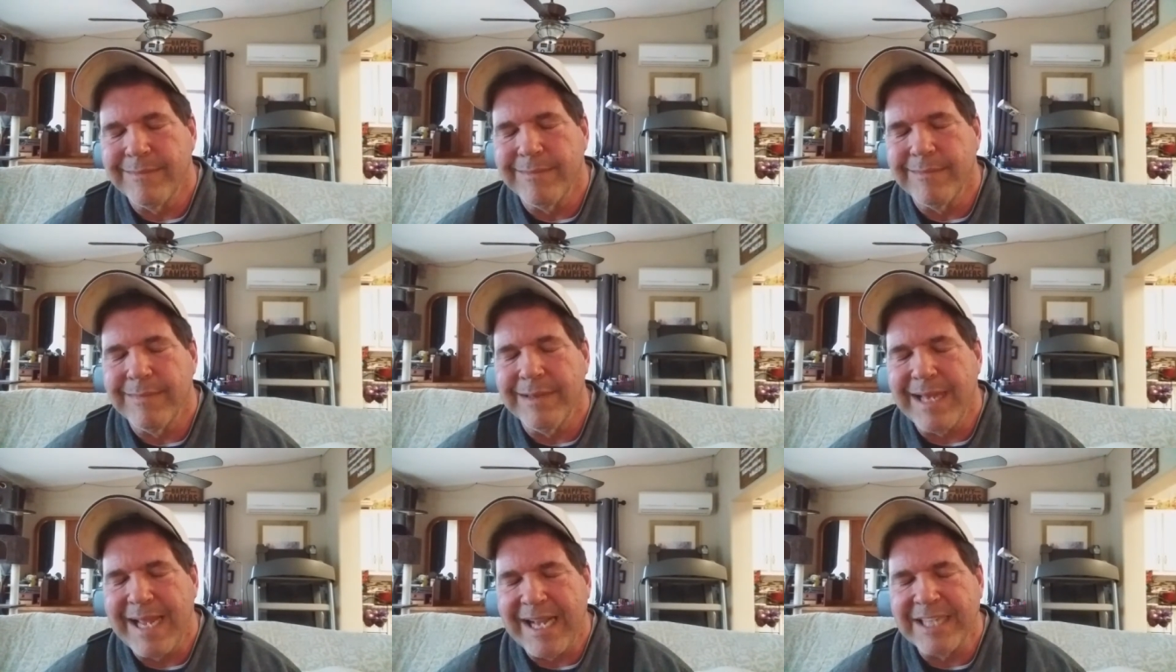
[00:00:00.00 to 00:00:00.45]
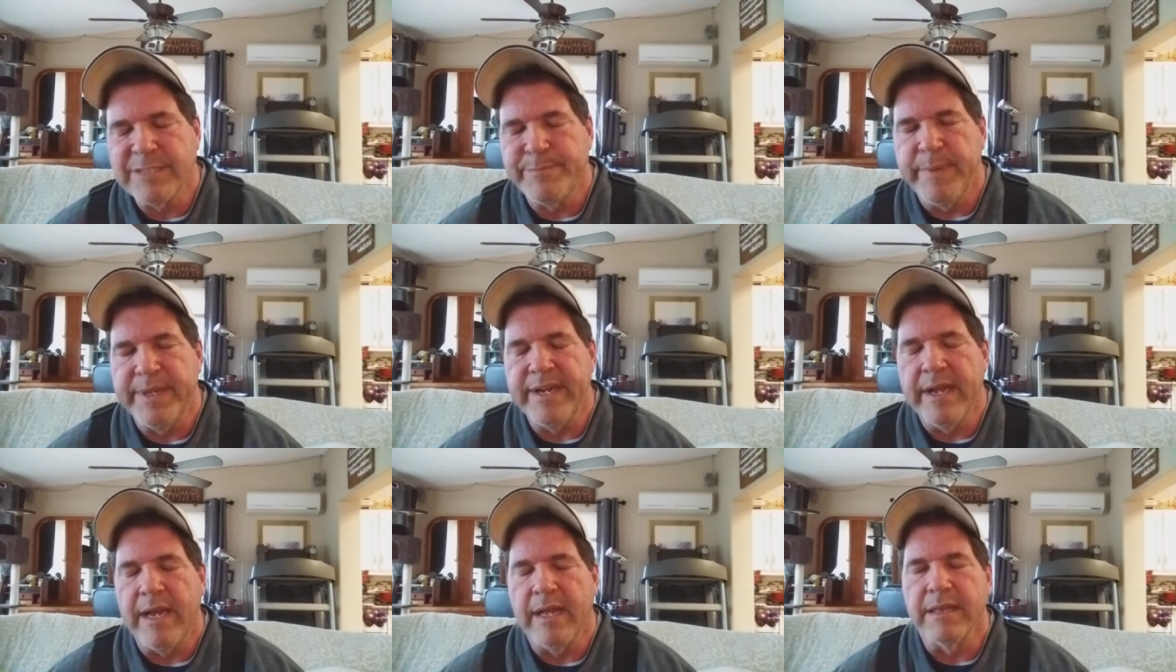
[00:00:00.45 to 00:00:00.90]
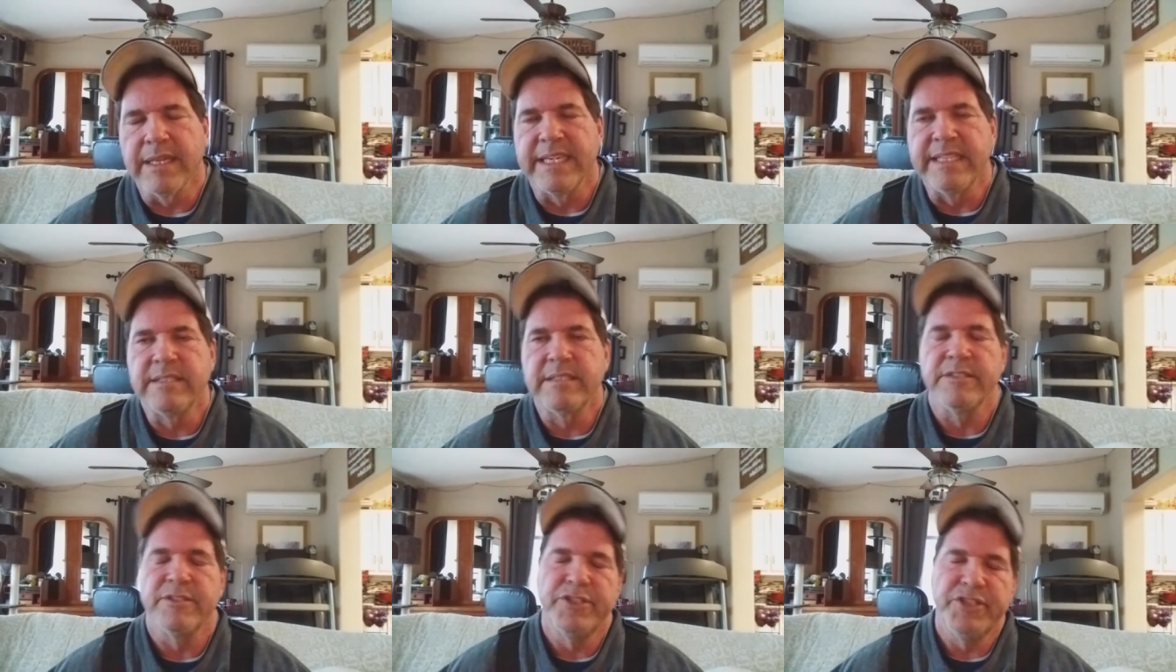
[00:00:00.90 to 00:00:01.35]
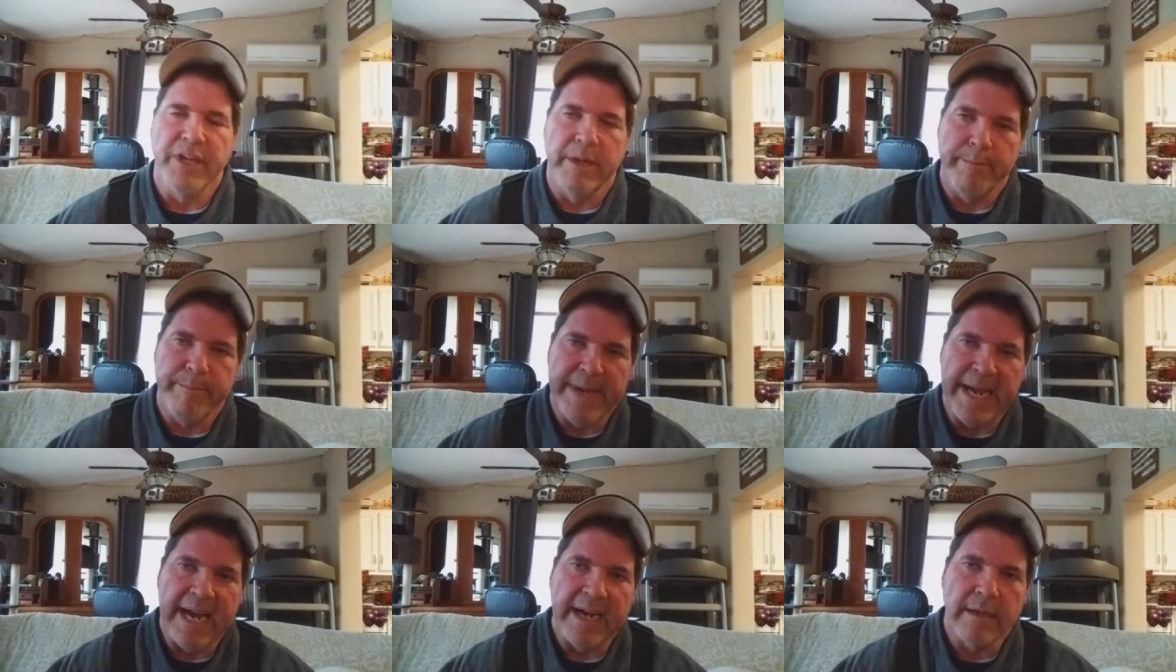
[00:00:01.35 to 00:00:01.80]
last but not least, let's jump
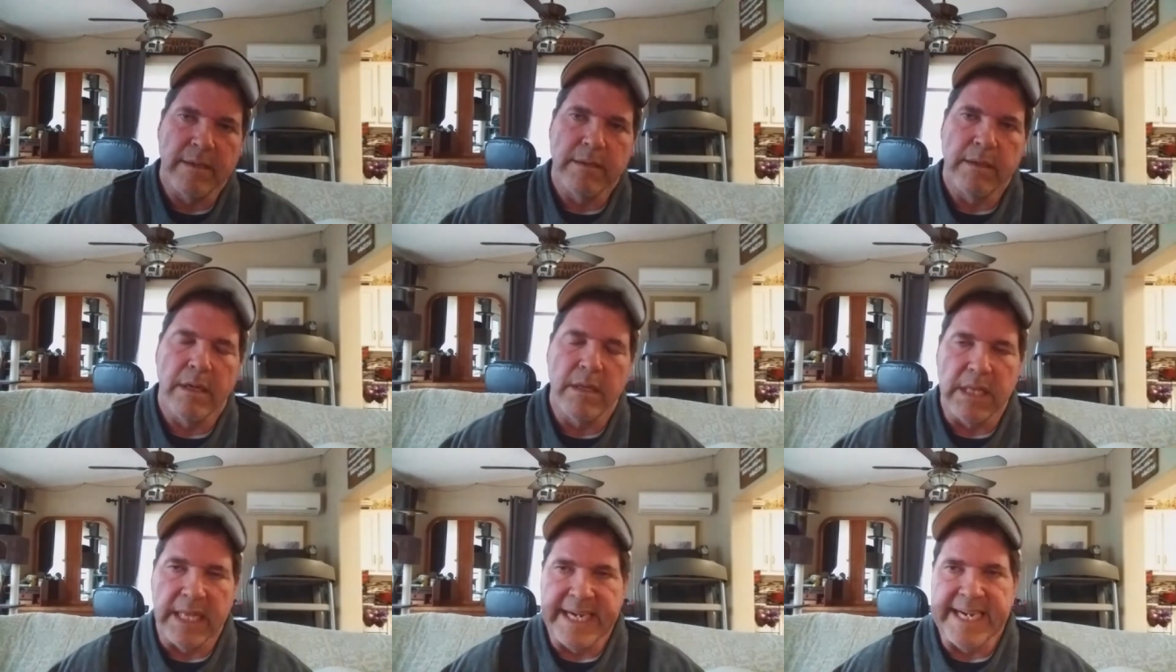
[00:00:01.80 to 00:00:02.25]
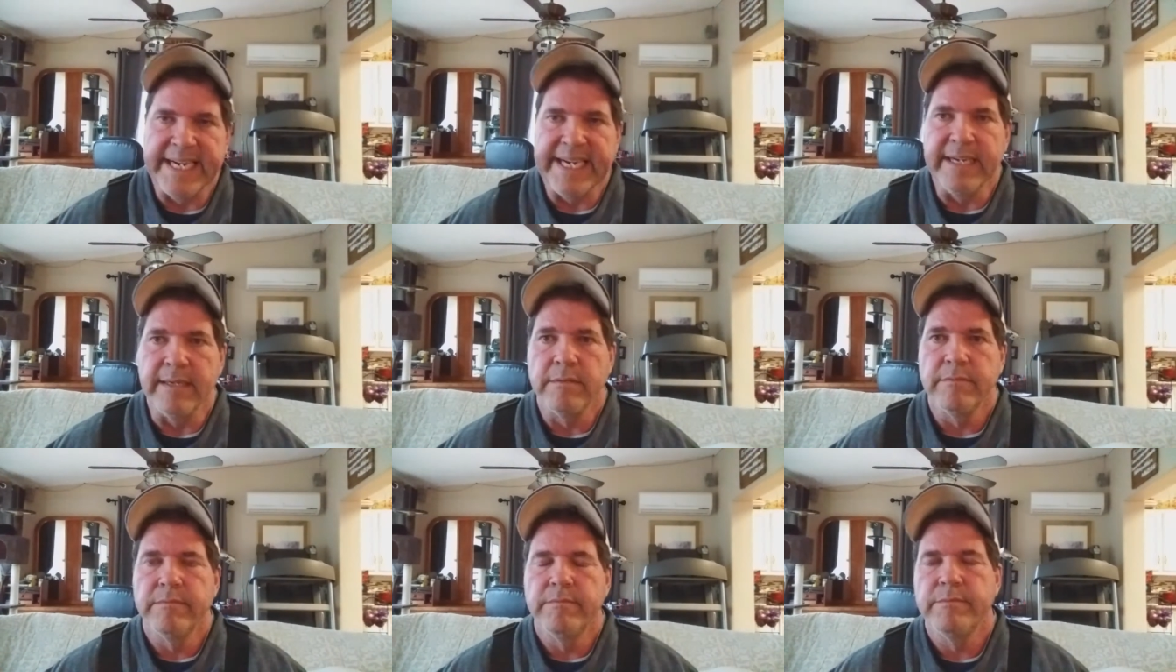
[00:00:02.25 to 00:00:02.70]
back cleaning.